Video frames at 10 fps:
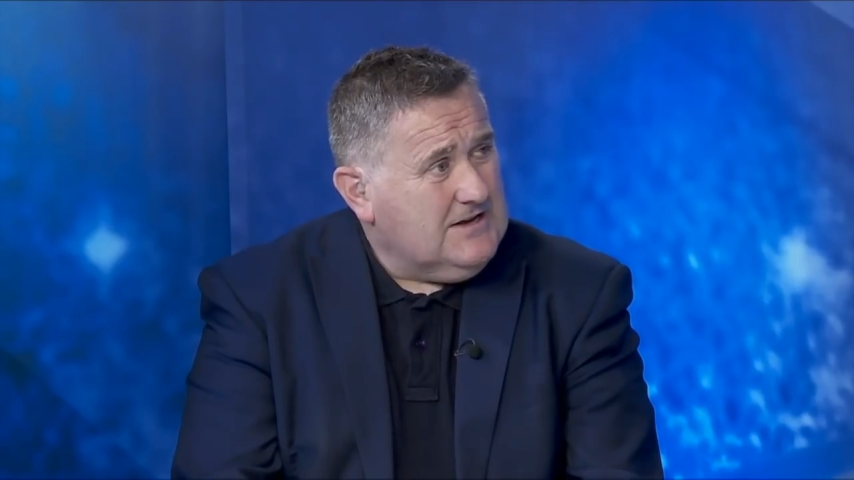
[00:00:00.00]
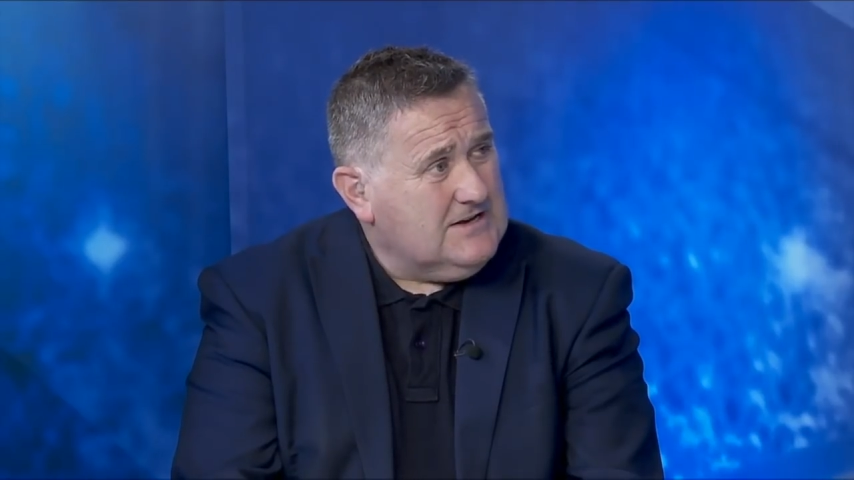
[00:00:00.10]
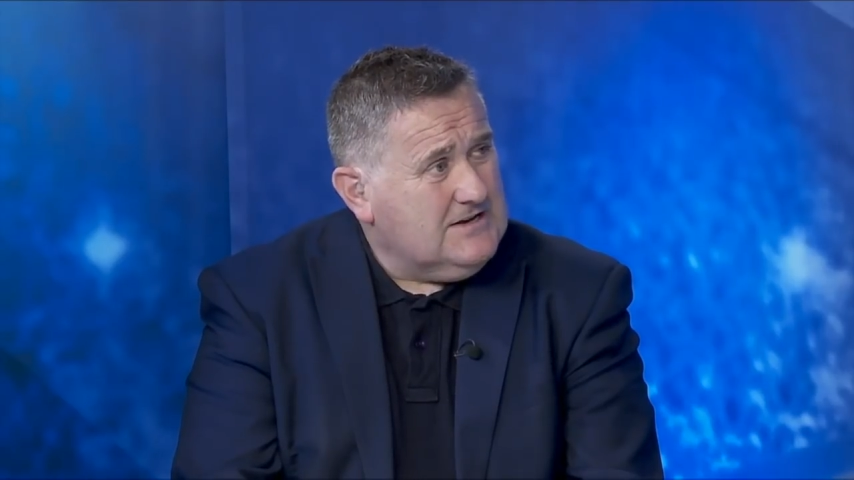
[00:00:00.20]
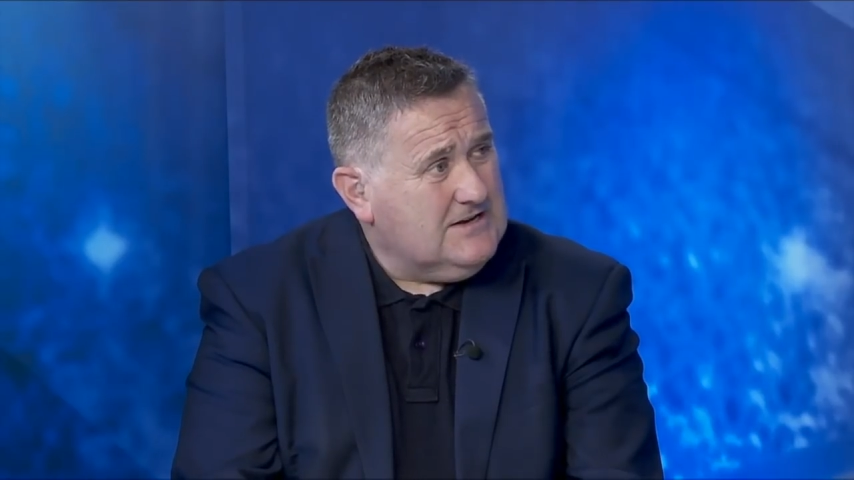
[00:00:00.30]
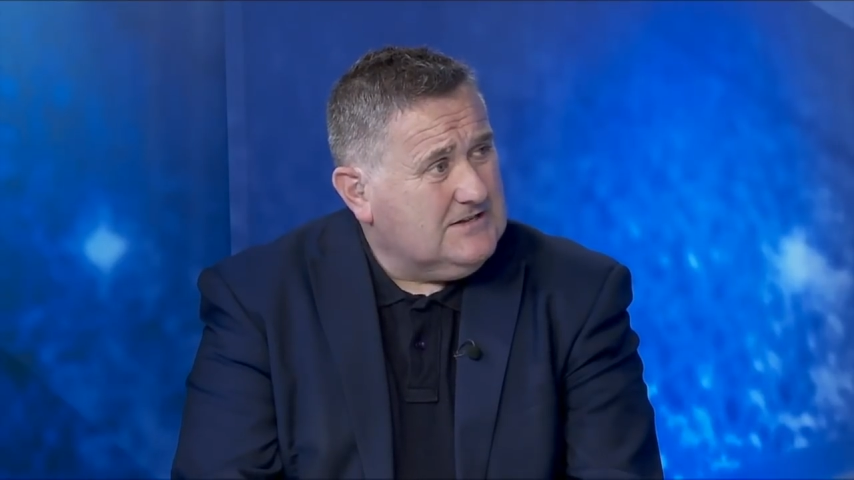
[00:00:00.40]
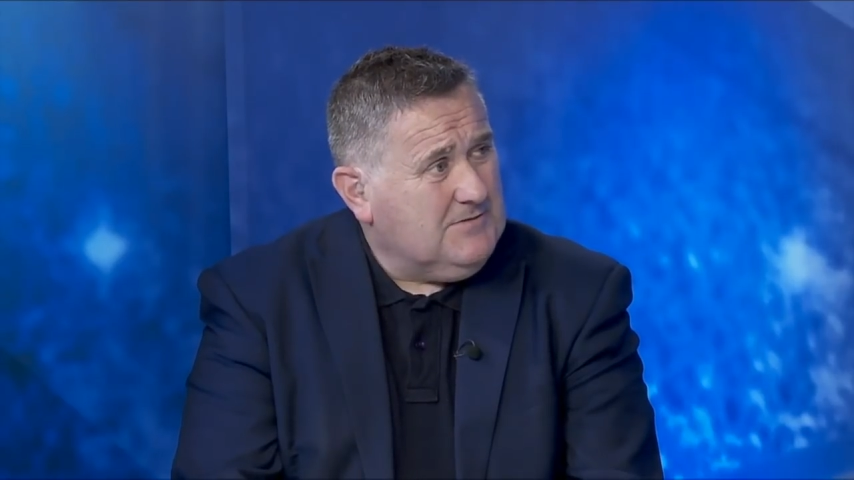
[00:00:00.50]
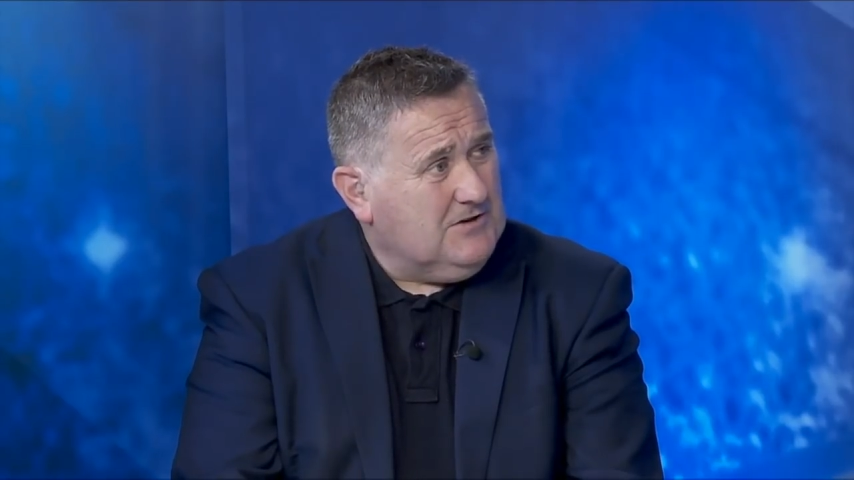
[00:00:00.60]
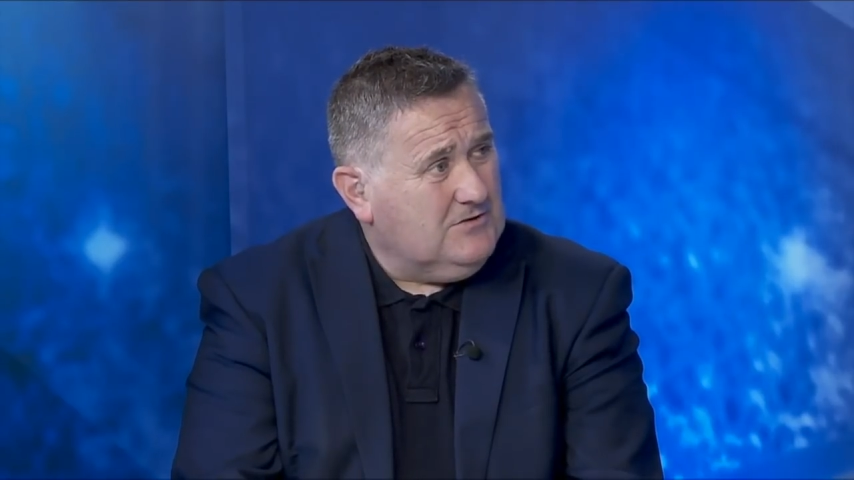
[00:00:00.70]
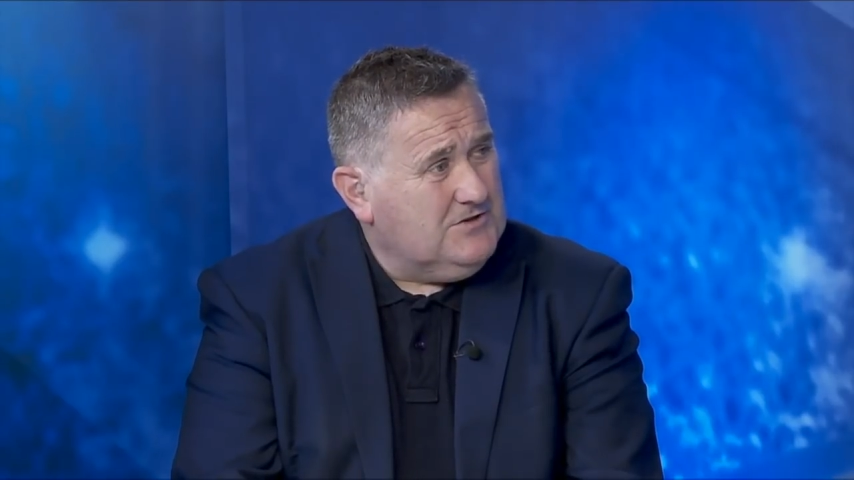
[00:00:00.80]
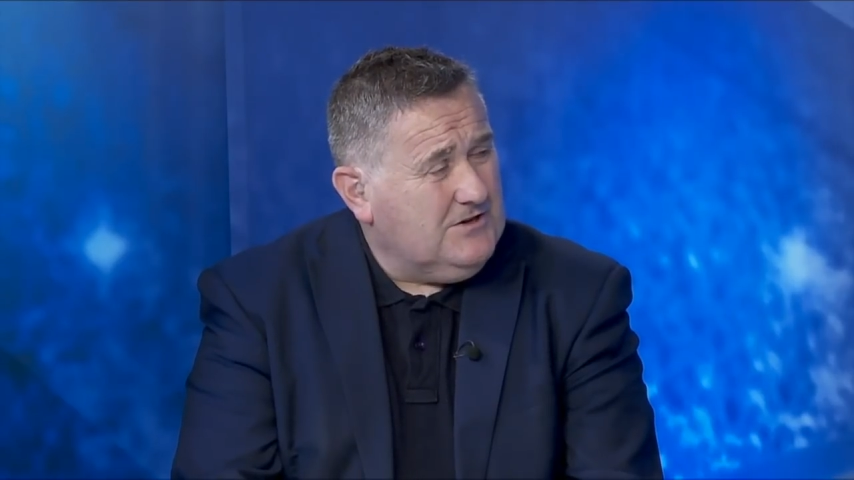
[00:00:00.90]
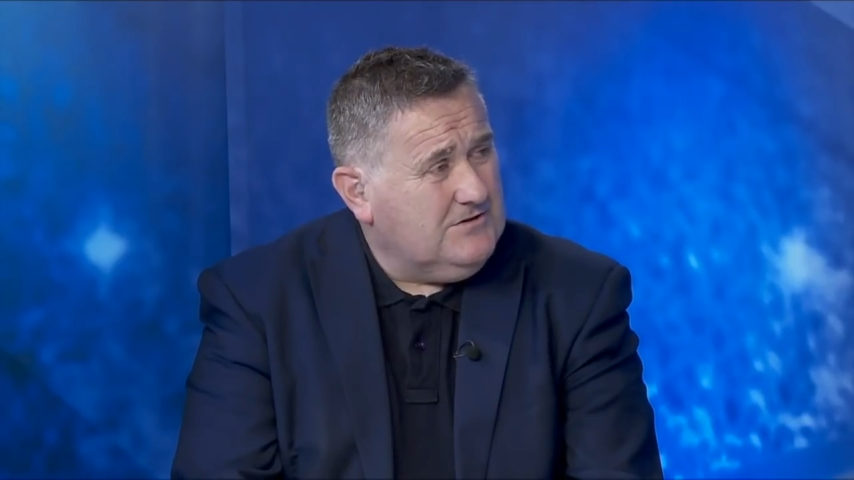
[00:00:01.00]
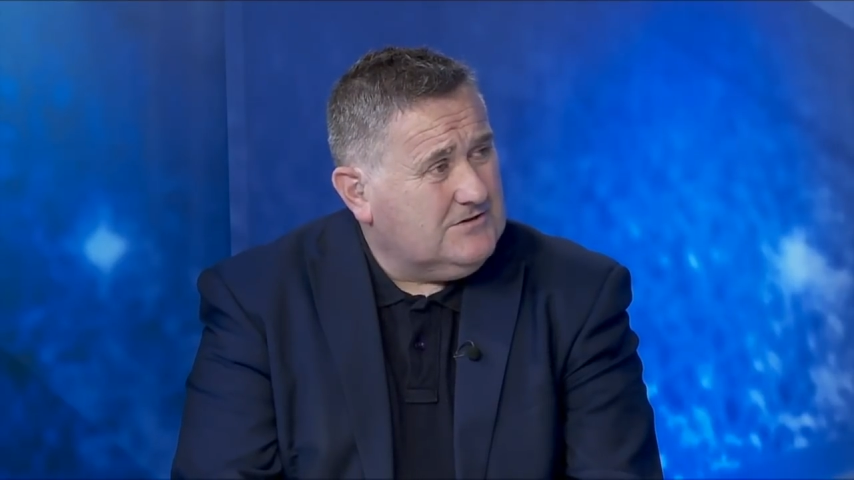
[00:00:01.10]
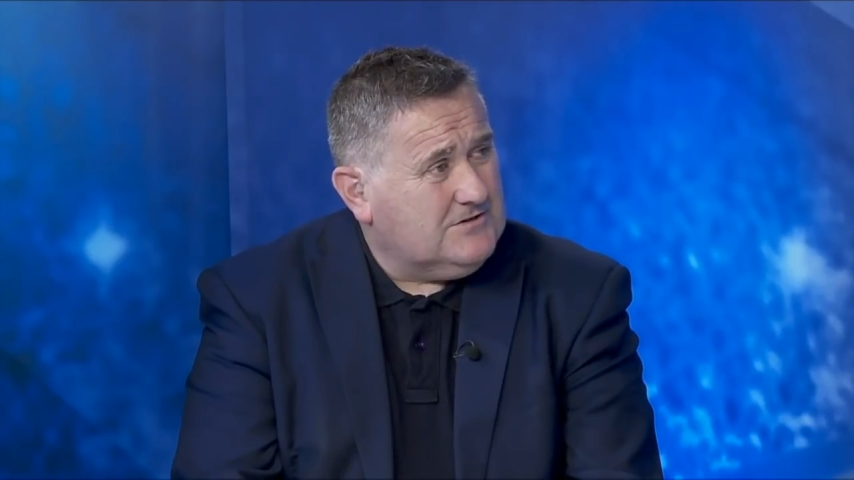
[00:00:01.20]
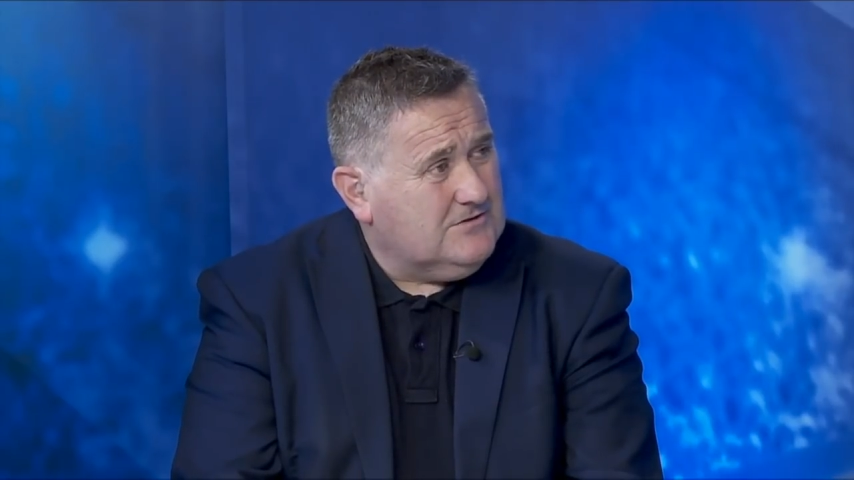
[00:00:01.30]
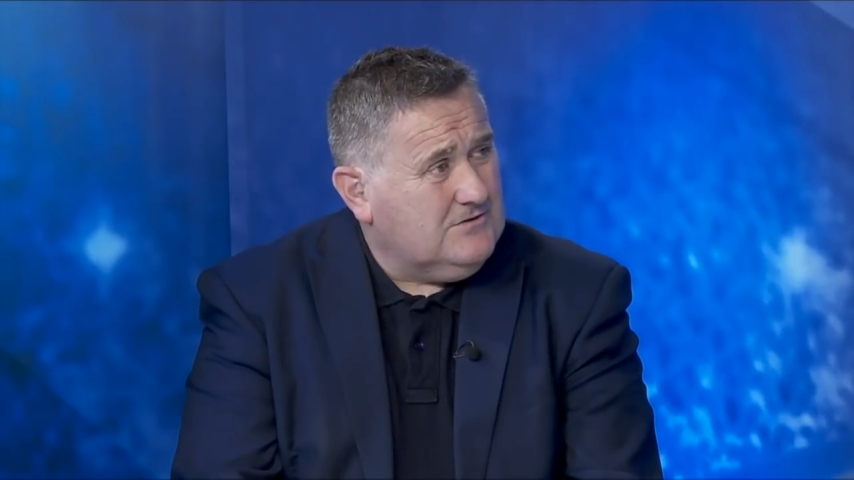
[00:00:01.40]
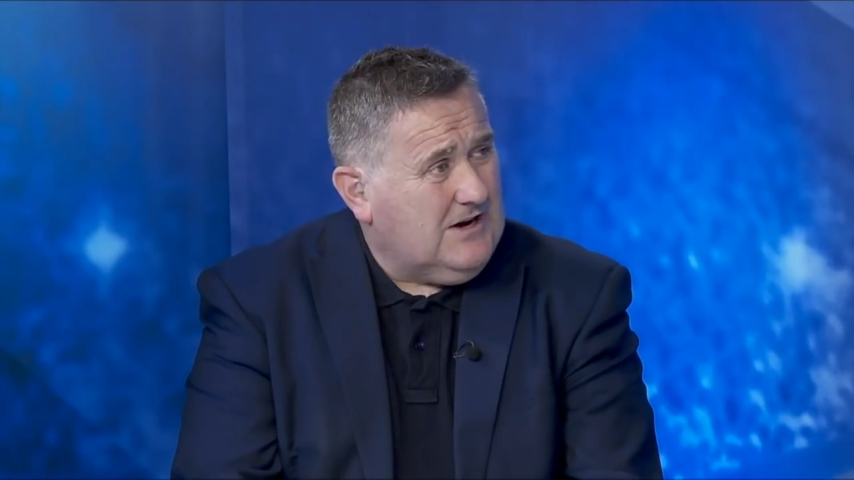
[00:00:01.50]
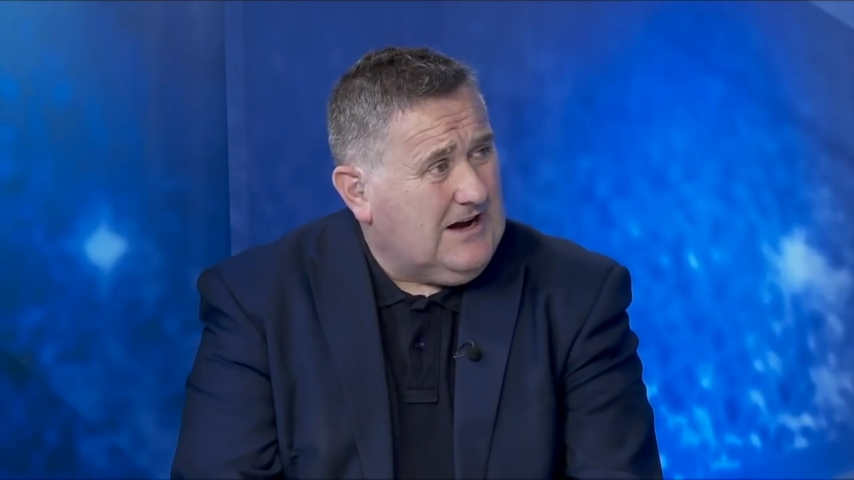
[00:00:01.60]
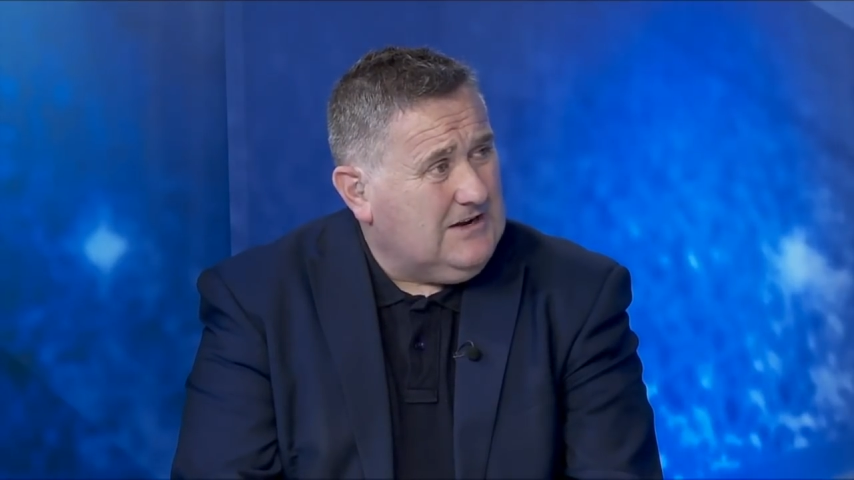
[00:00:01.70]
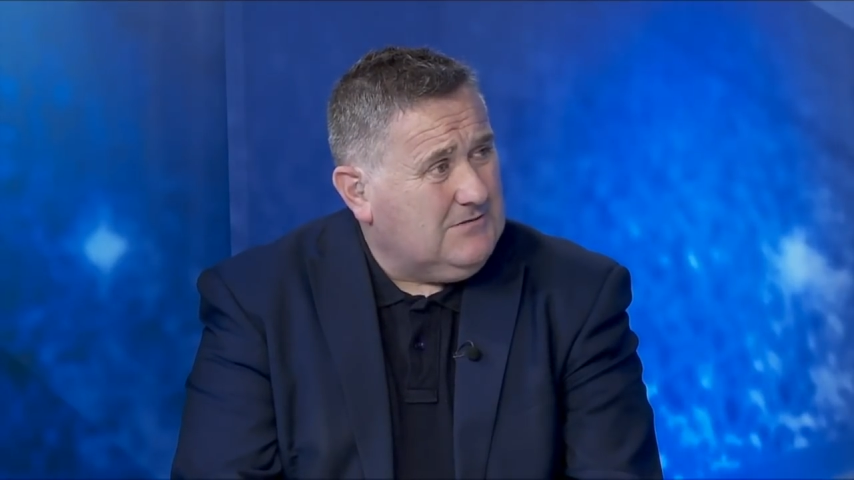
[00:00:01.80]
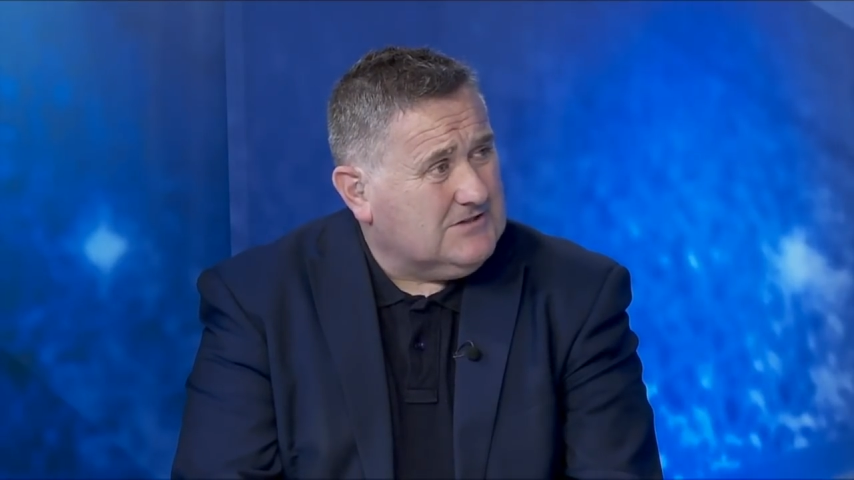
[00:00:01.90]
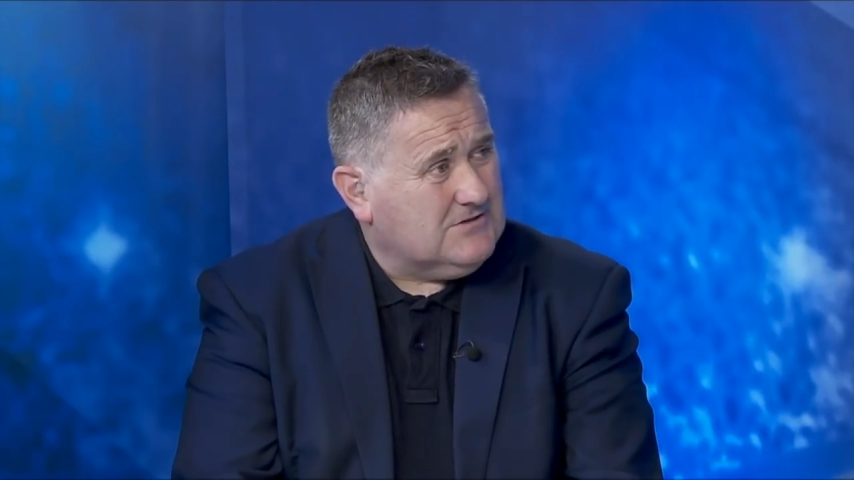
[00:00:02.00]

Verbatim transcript: uh, has been loaned out to Alava.